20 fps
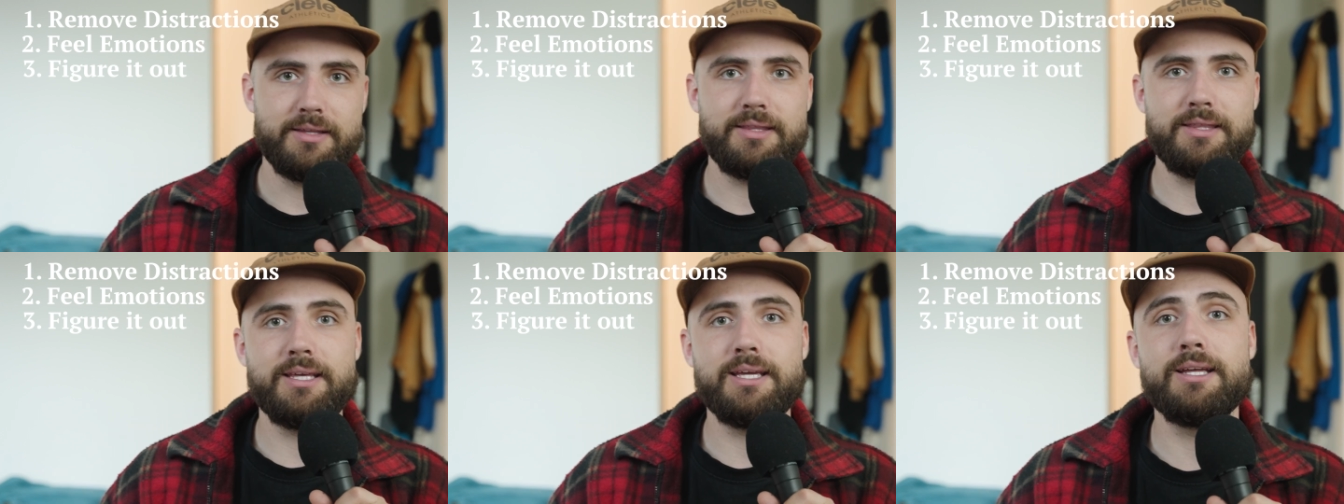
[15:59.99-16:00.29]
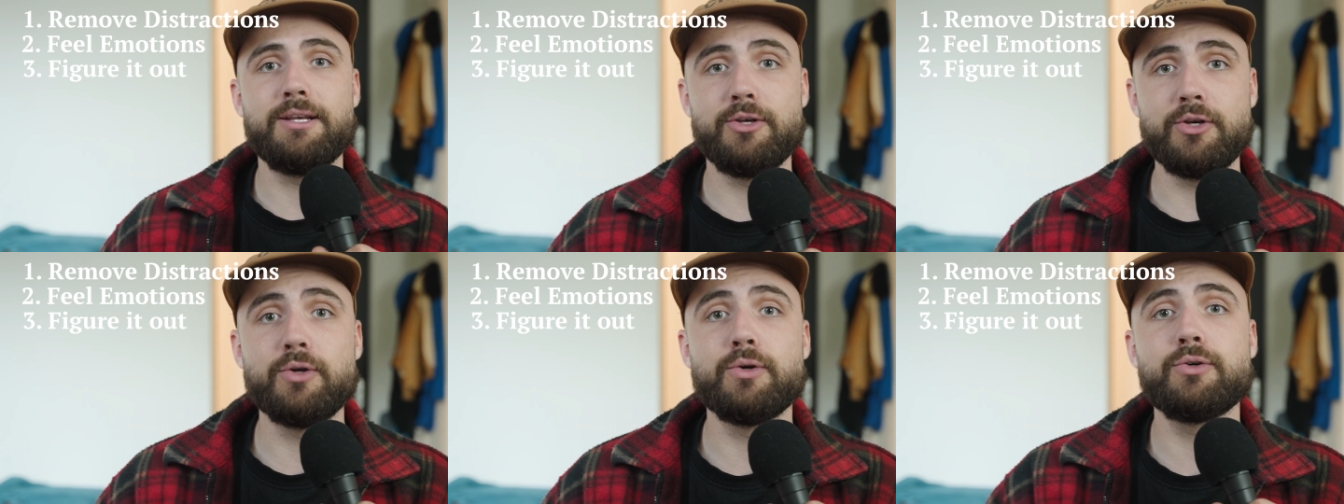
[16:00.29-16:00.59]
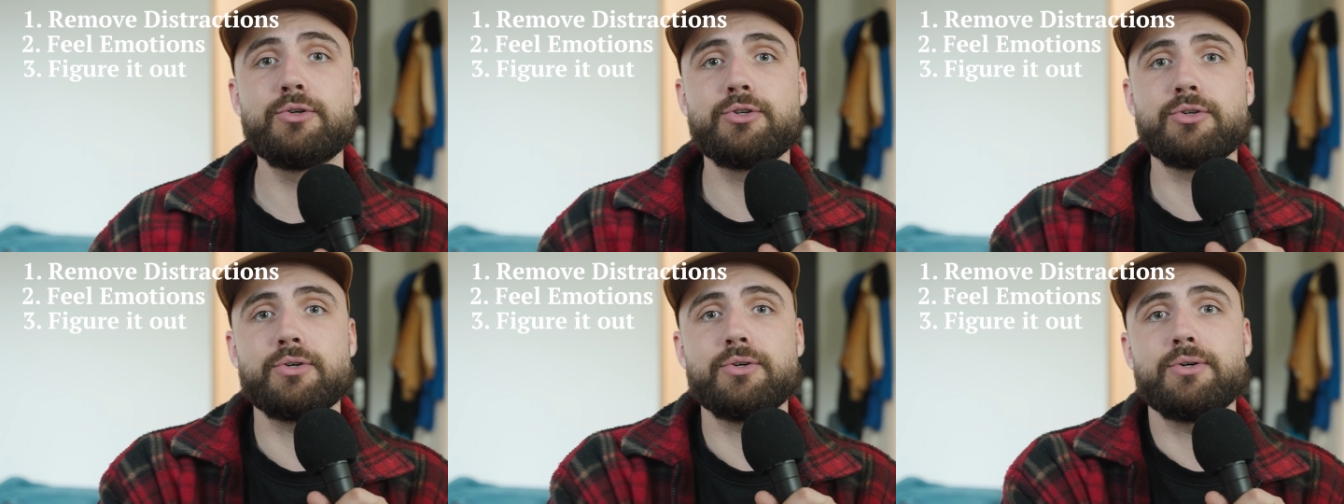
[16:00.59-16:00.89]
the
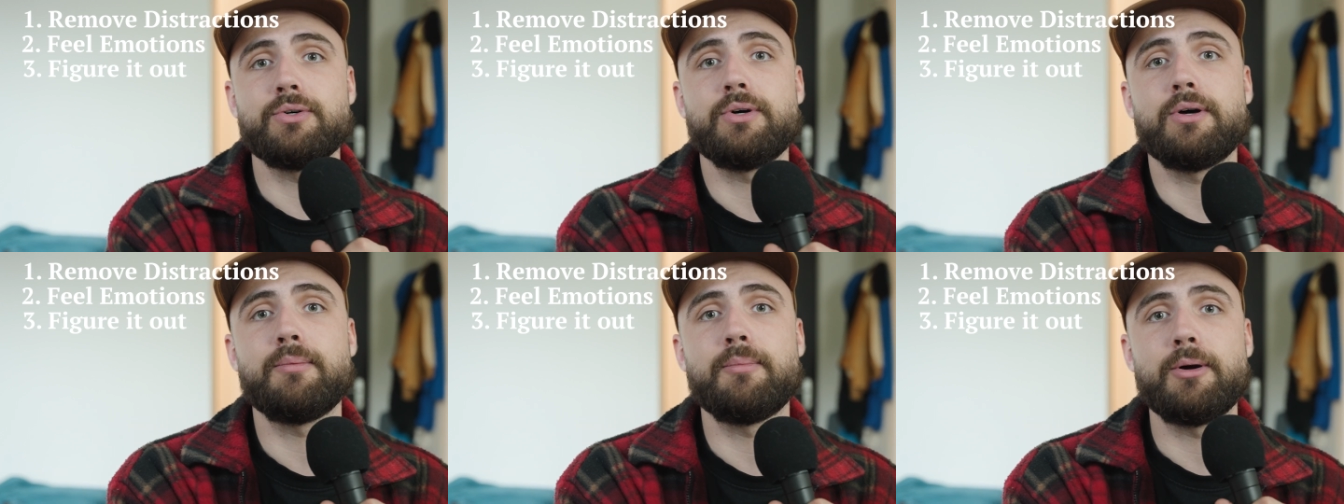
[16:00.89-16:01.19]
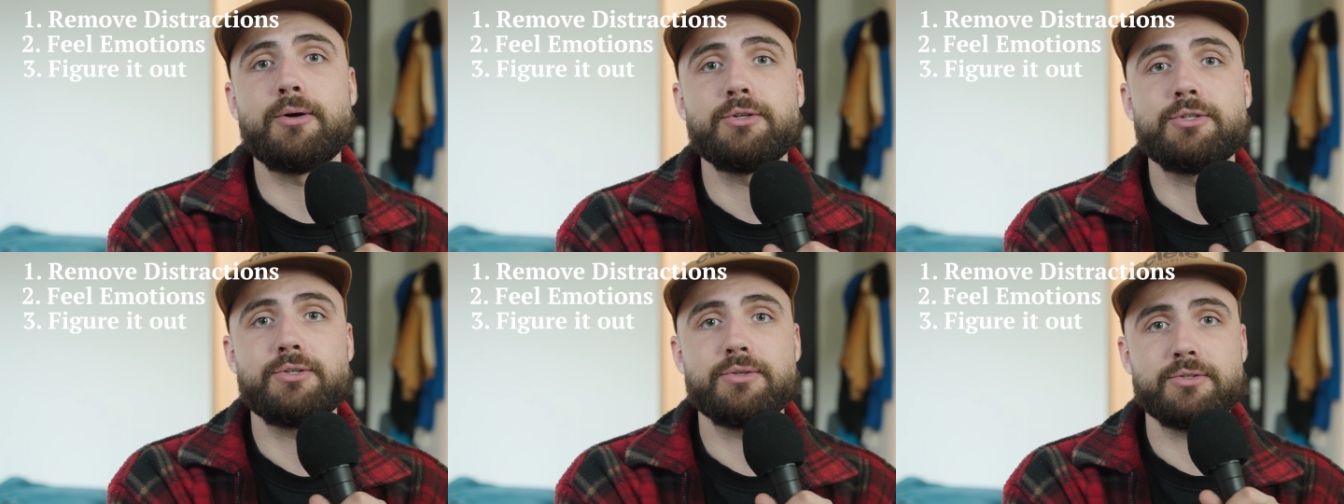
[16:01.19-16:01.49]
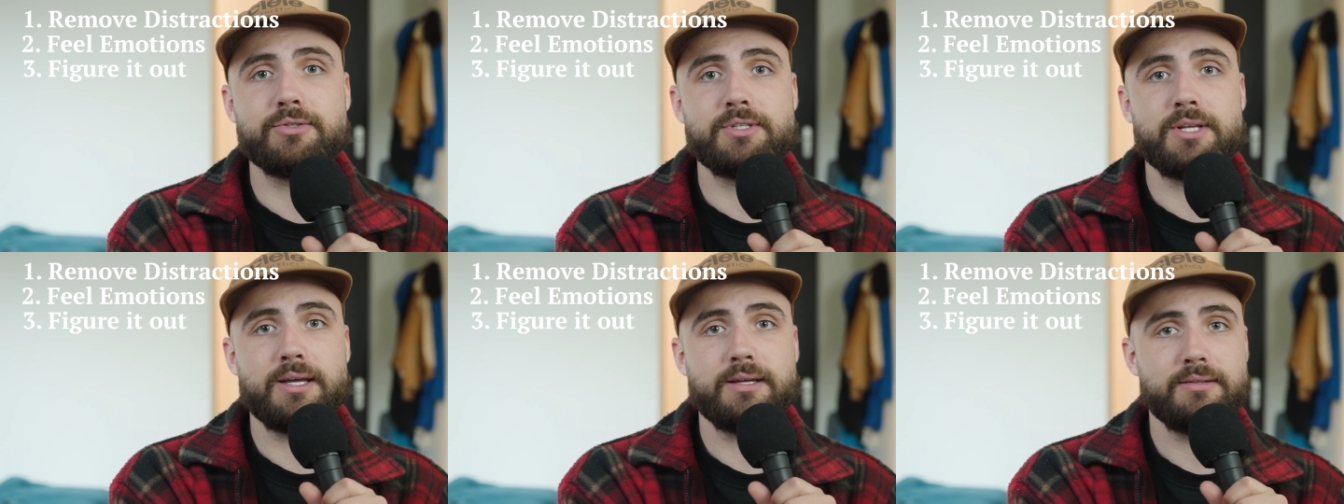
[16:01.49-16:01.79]
neutral emotional
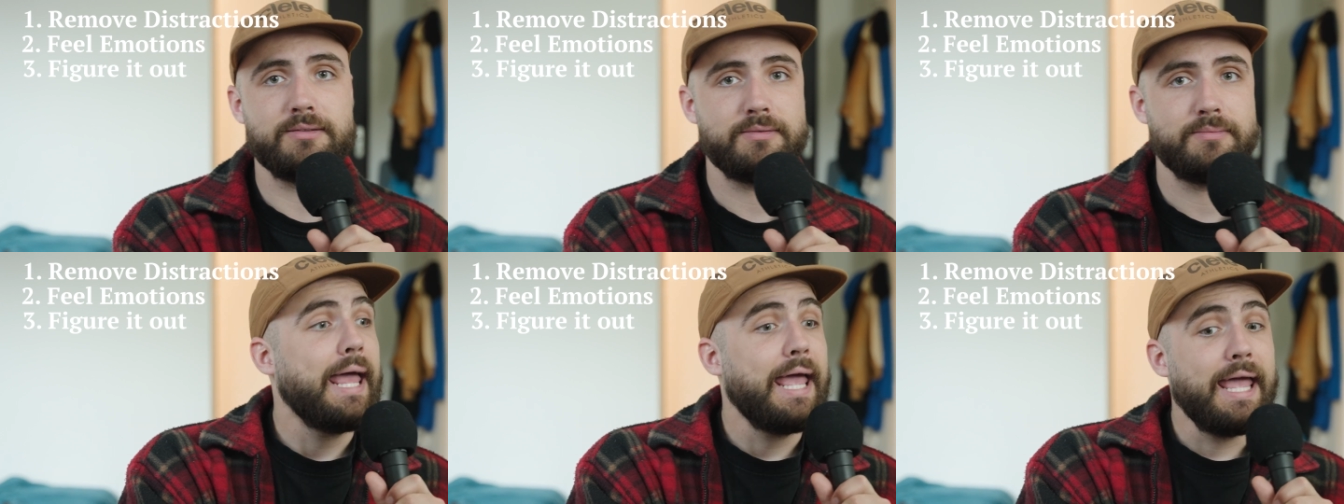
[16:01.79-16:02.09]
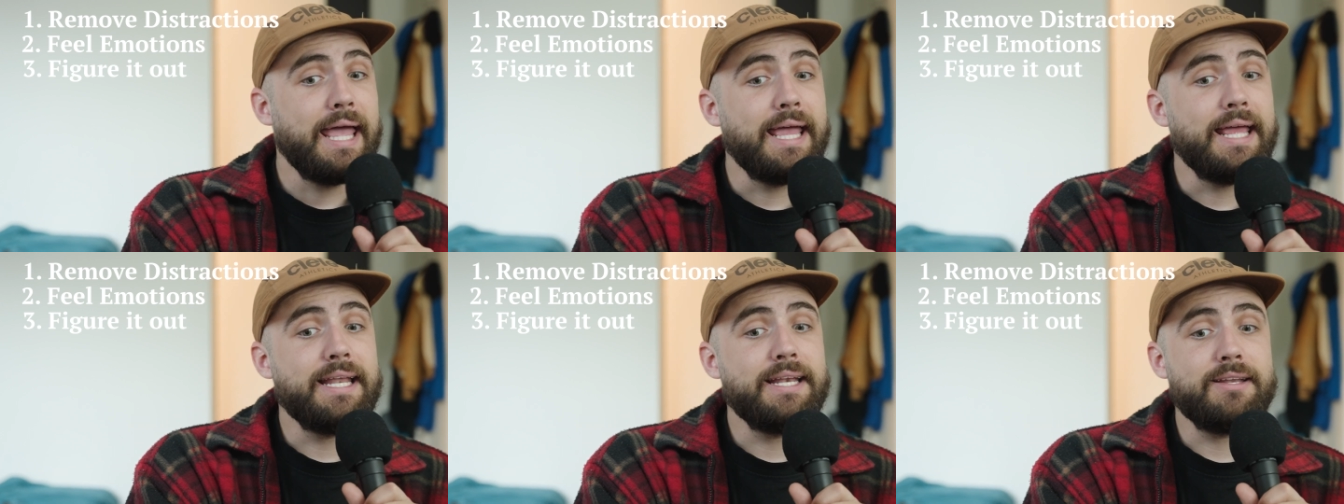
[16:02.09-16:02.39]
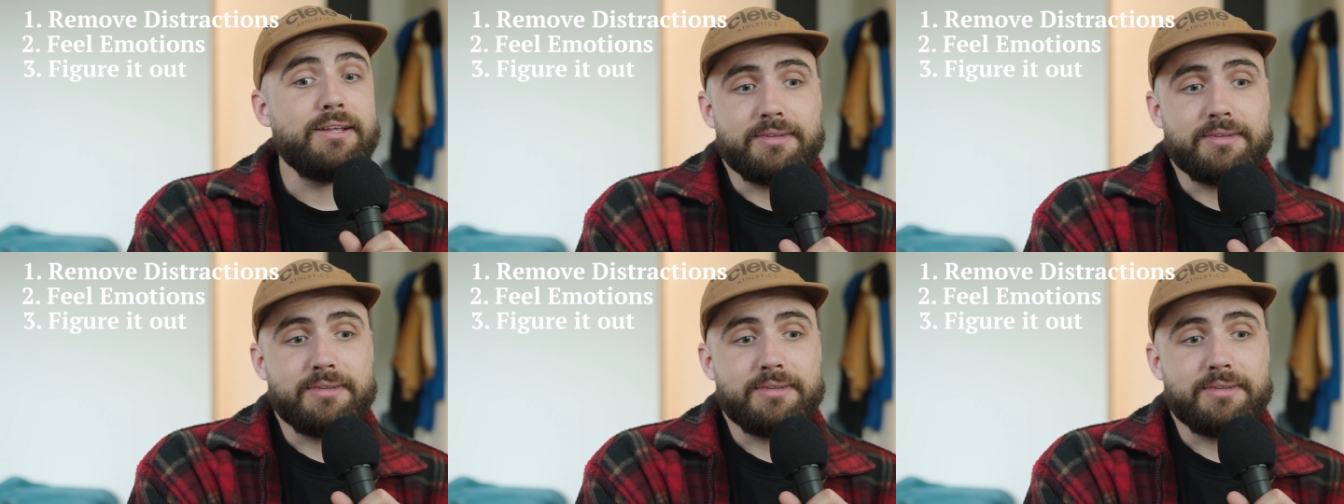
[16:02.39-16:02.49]
state. And